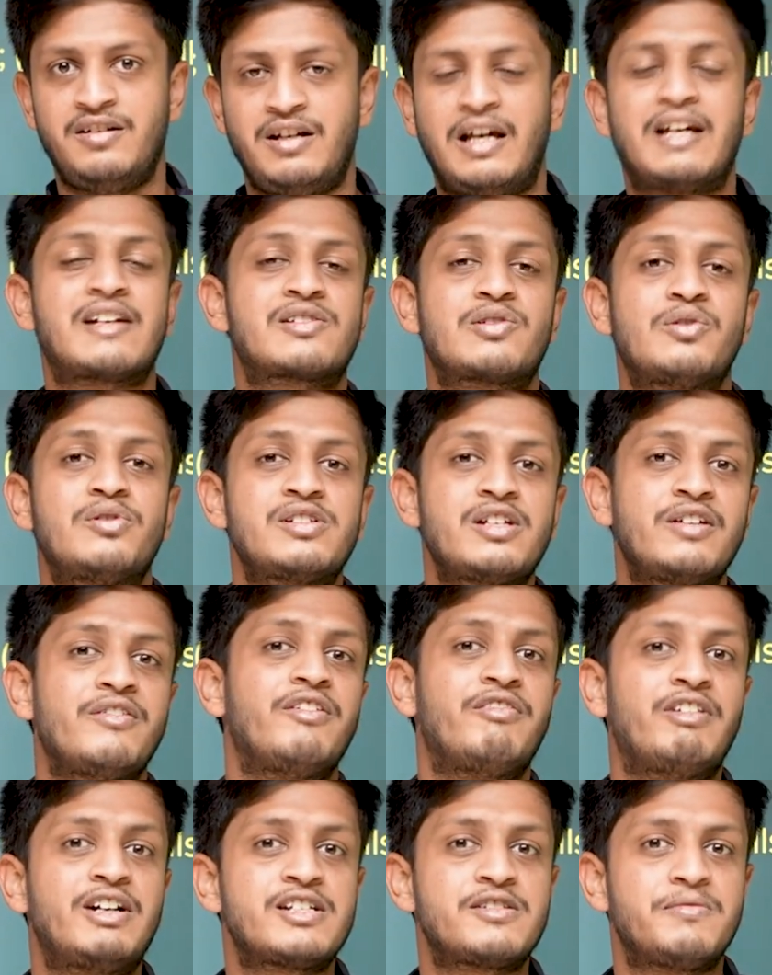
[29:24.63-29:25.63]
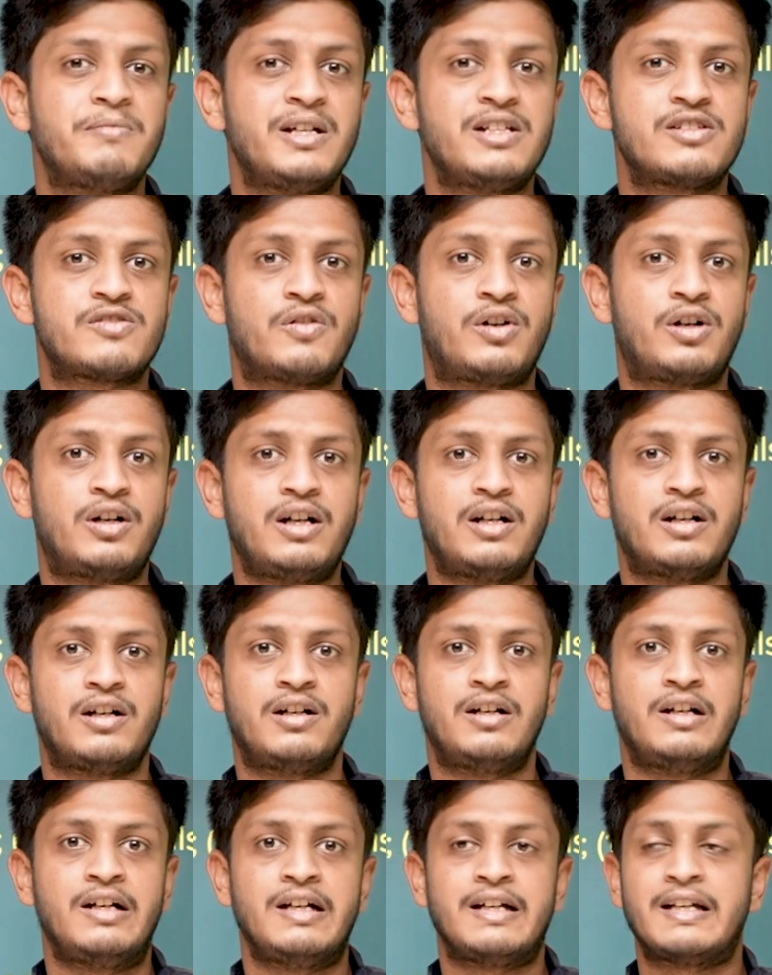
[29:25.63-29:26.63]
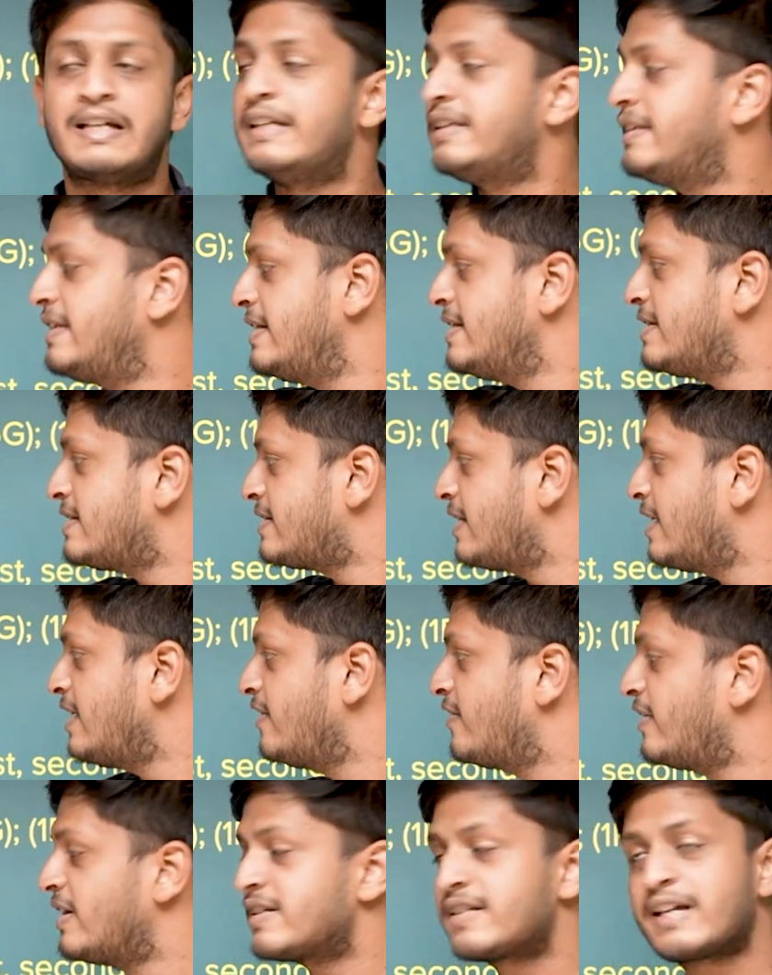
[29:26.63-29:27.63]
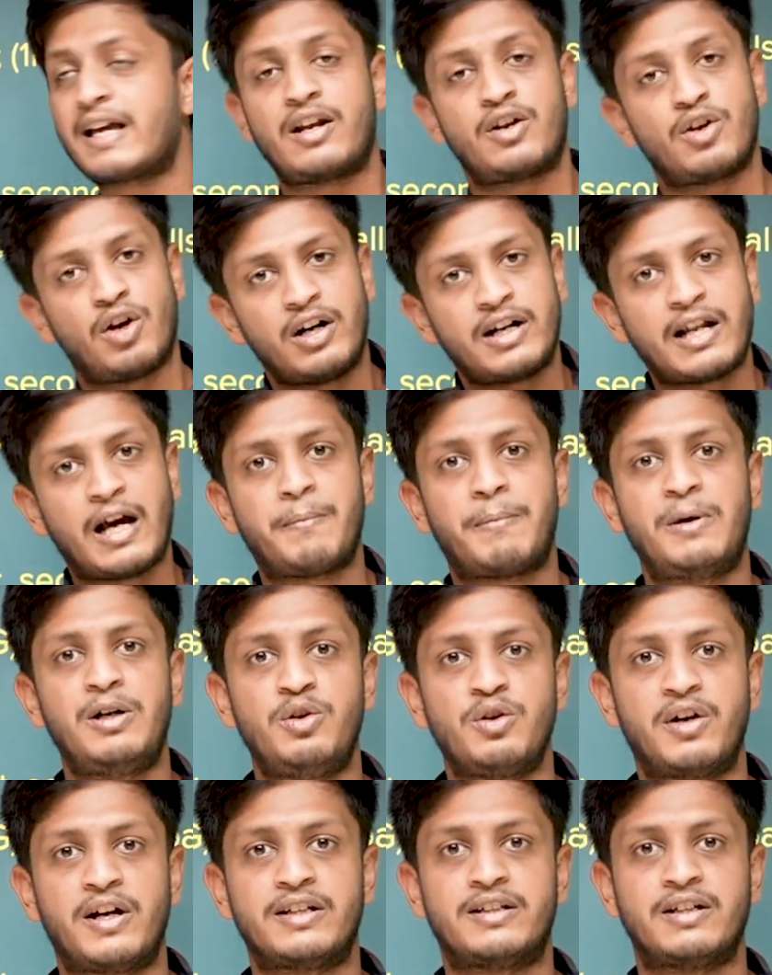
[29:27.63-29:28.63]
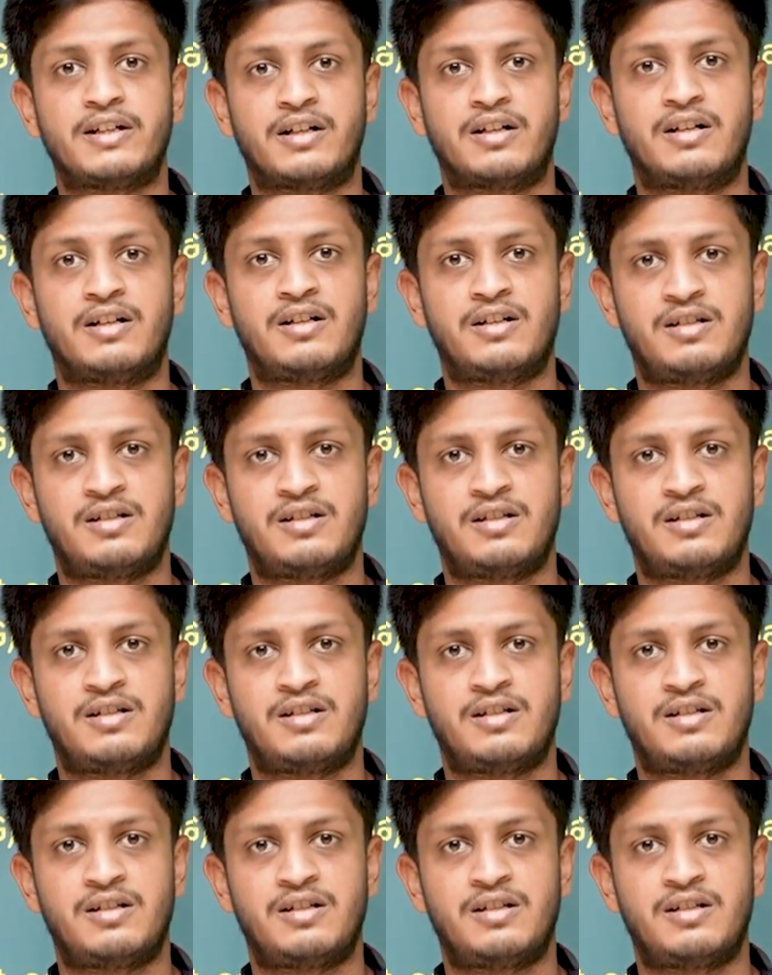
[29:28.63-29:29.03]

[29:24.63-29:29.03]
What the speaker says: Exclusive events means what? Ki these 3 events cannot happen together.